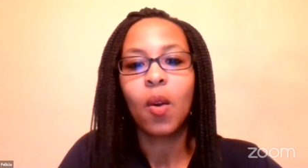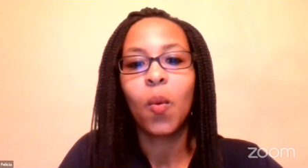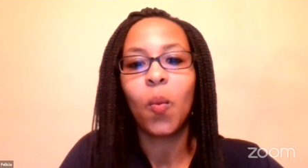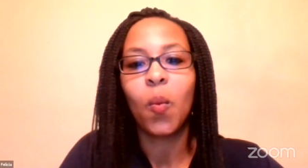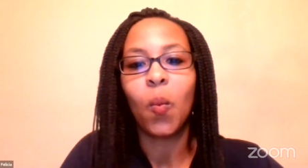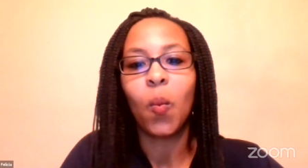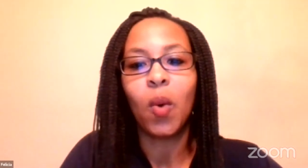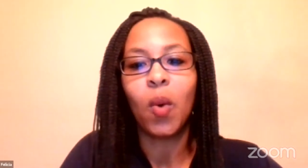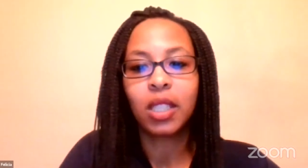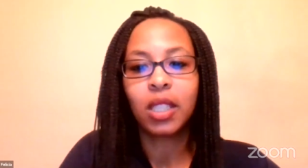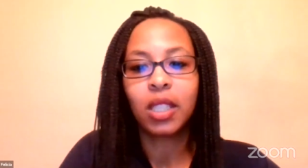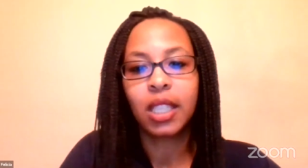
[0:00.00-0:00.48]

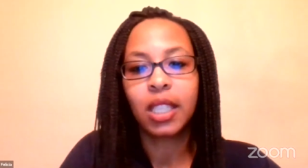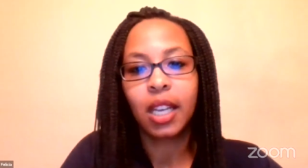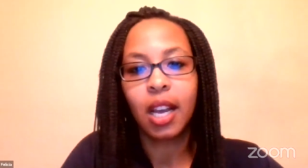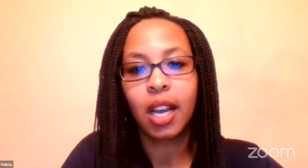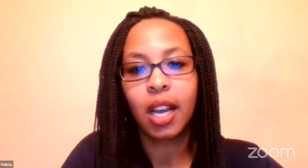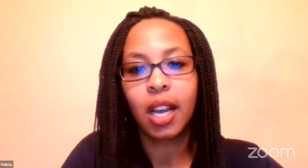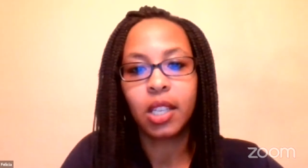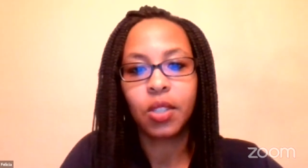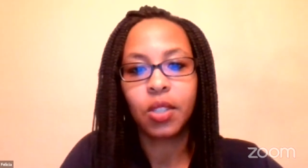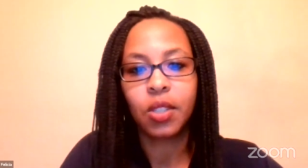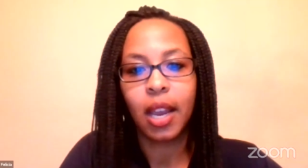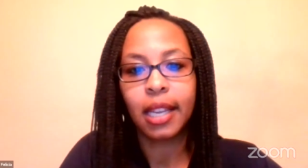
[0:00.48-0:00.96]
Once the
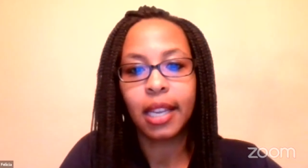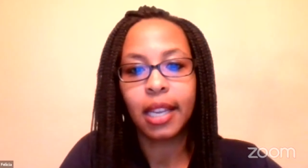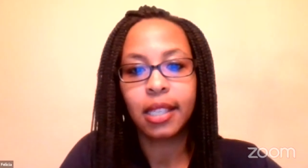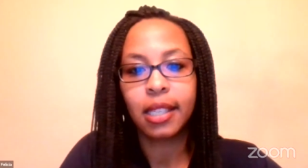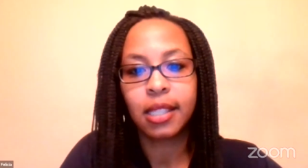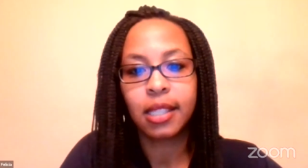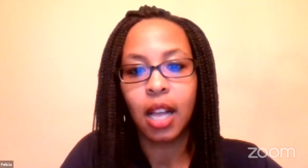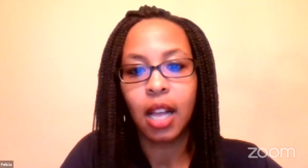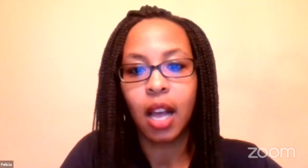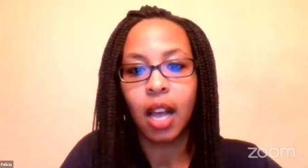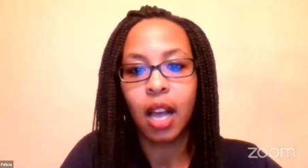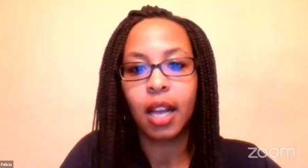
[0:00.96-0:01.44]
contract is
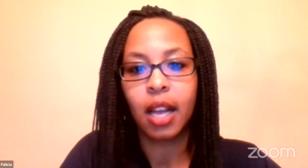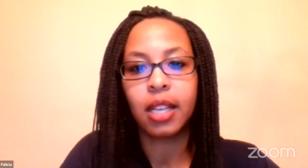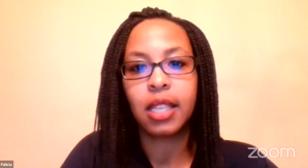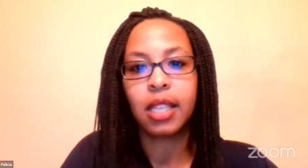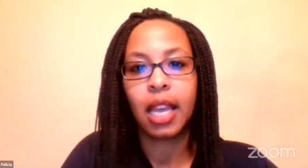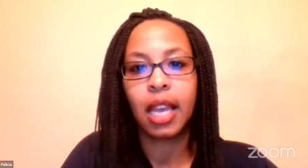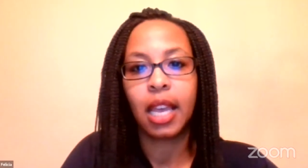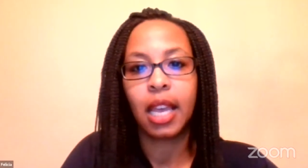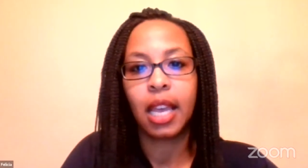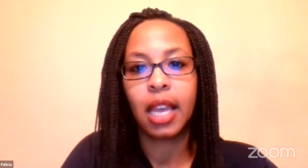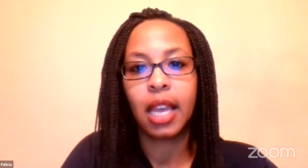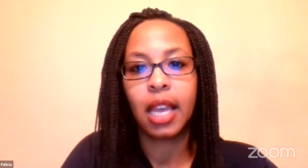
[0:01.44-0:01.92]
signed
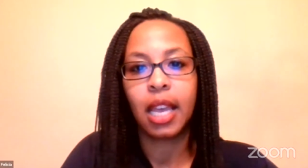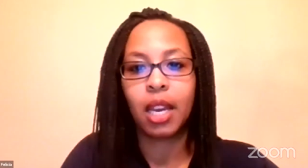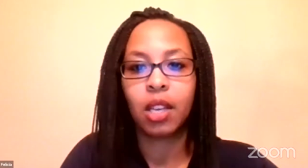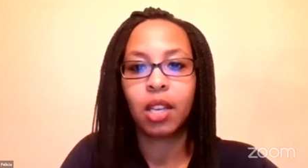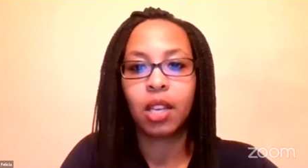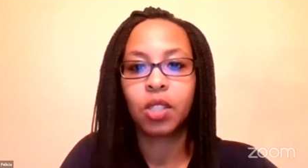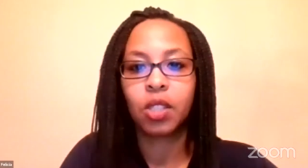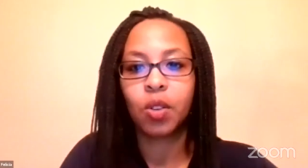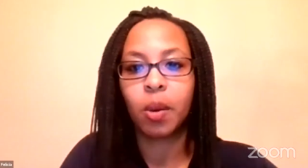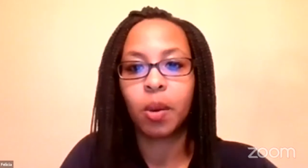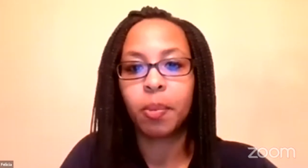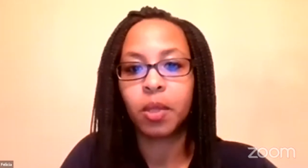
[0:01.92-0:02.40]
and a
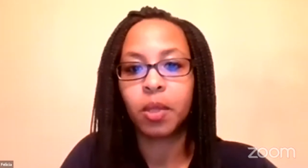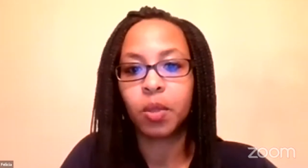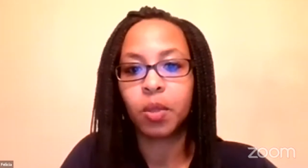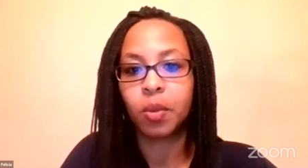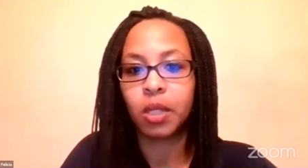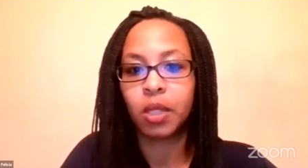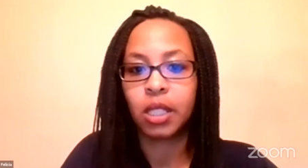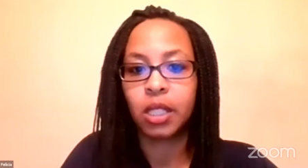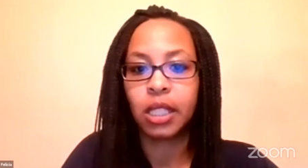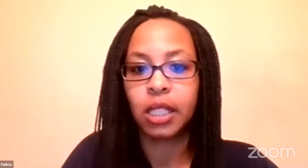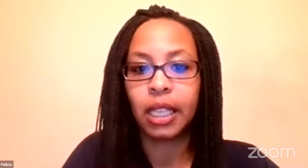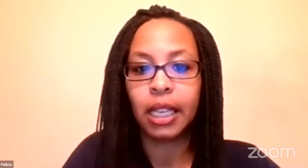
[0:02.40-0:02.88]
manuscript is
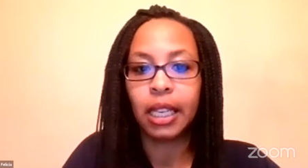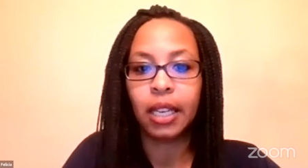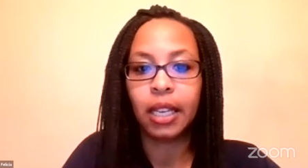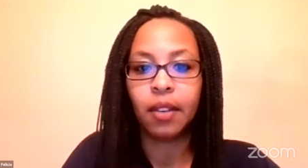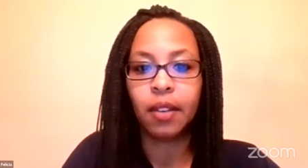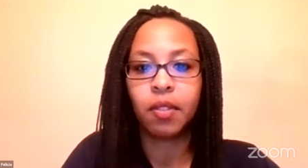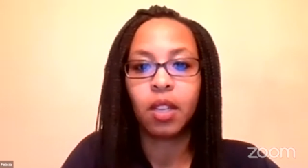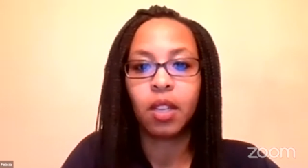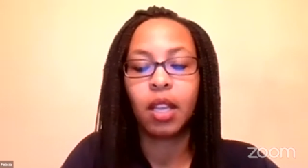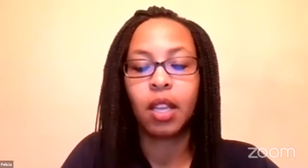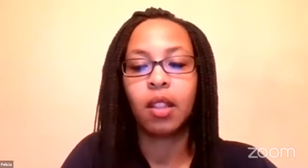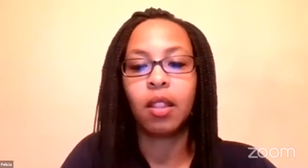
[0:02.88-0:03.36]

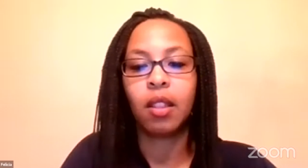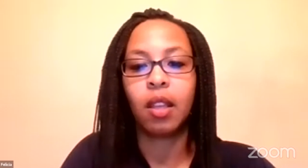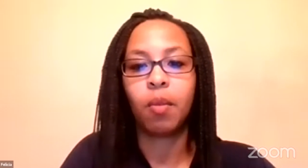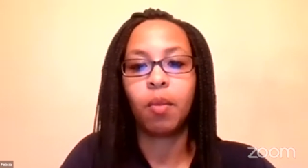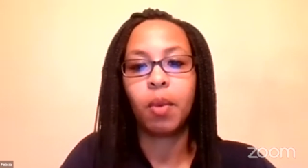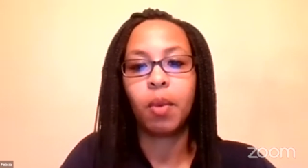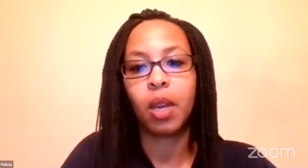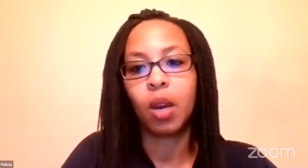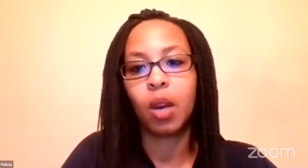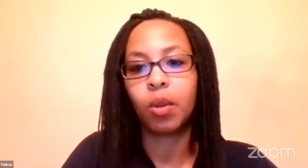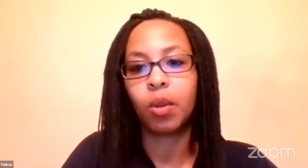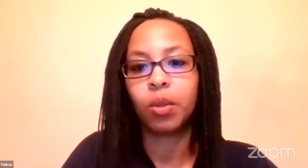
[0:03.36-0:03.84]
received, then
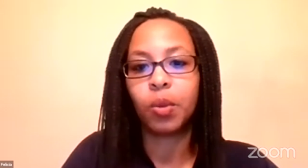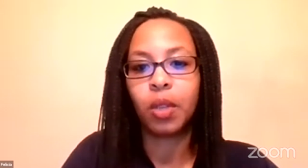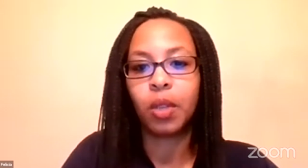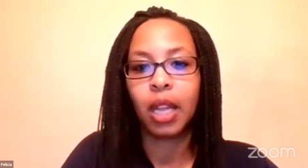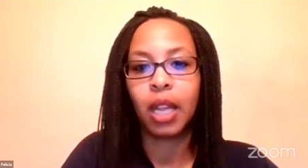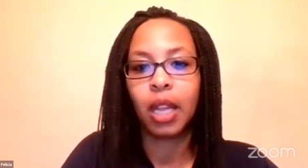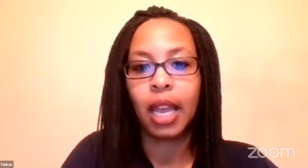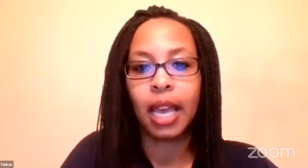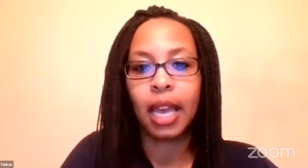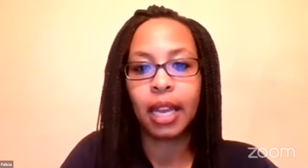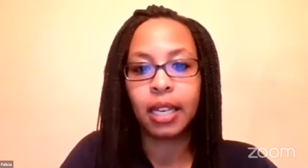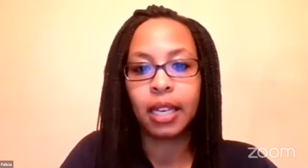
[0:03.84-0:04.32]
we go through
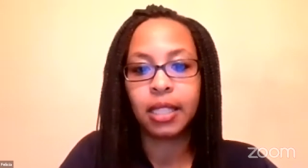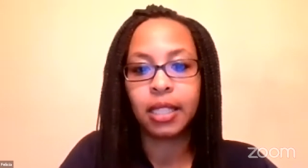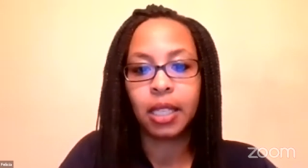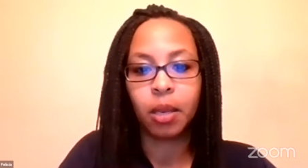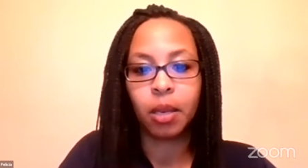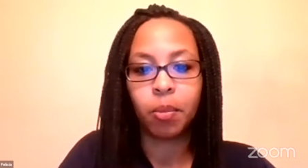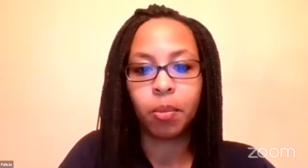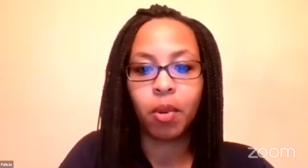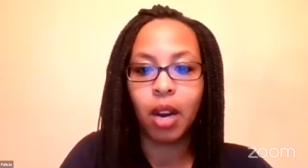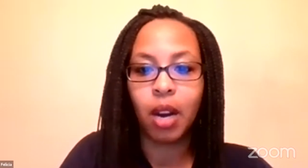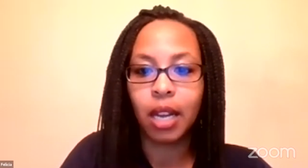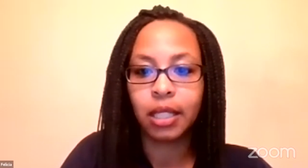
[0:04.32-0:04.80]
the
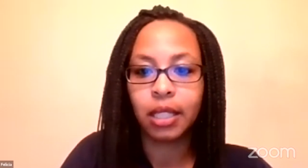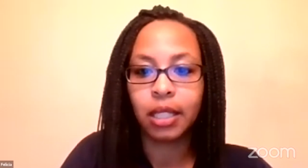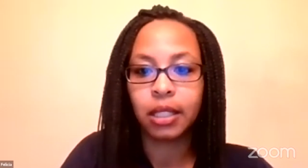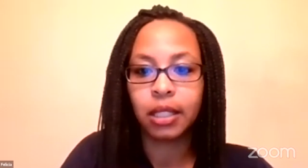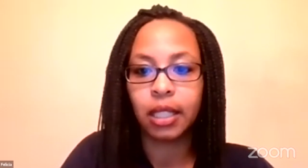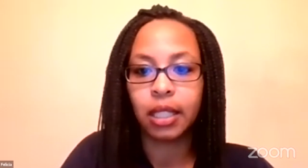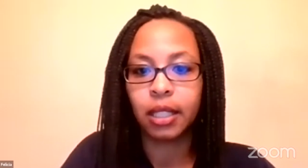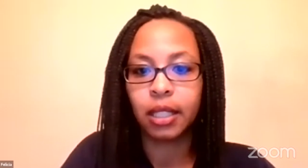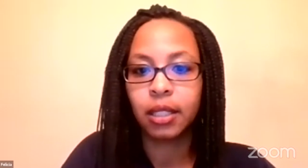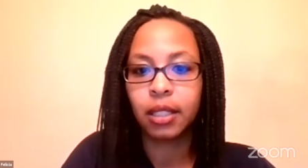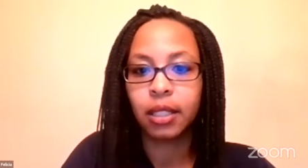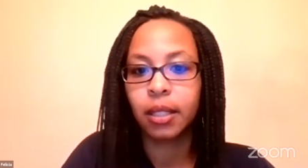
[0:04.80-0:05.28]
editing
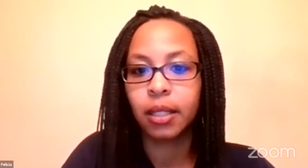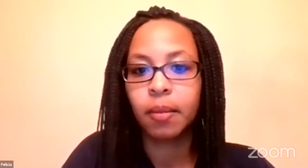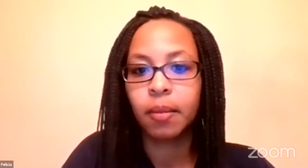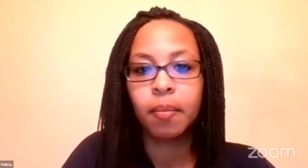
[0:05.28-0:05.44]
process.